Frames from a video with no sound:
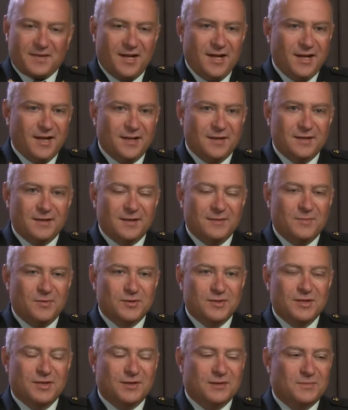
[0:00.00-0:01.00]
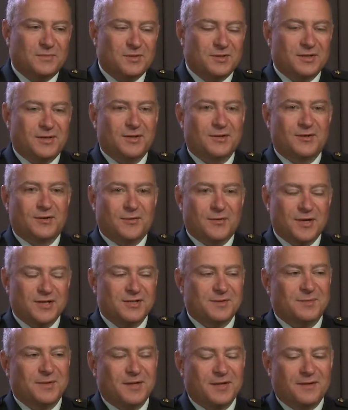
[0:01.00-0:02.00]
and put together a
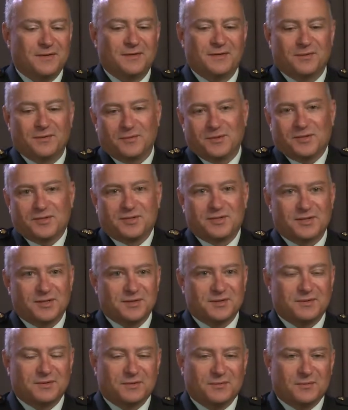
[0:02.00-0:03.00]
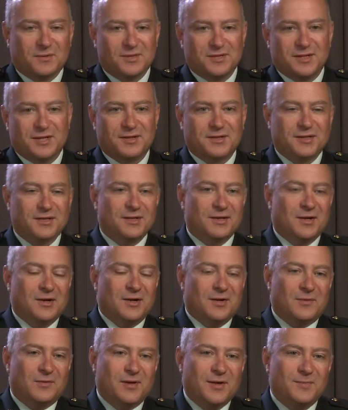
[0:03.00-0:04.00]
resume which at the
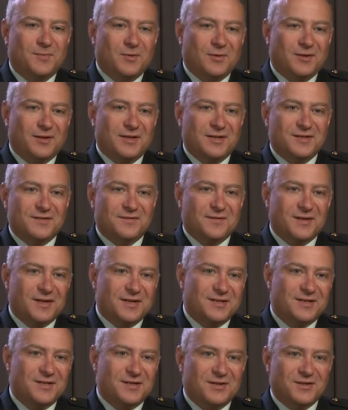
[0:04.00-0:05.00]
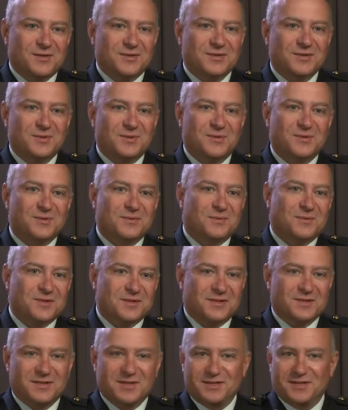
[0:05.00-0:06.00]
ripe old age of 19 years
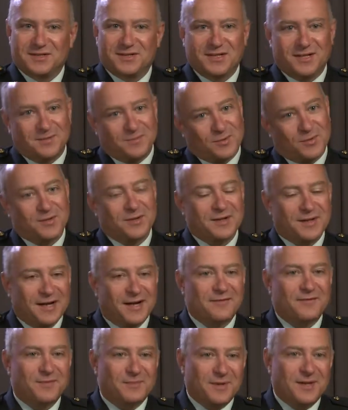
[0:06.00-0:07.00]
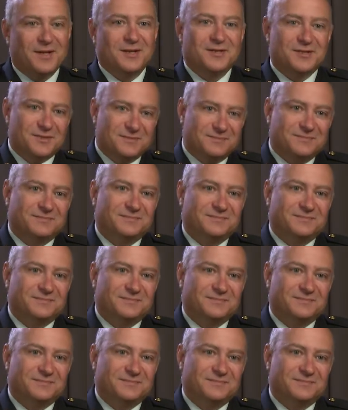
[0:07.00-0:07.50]
old didn't take more than half a page.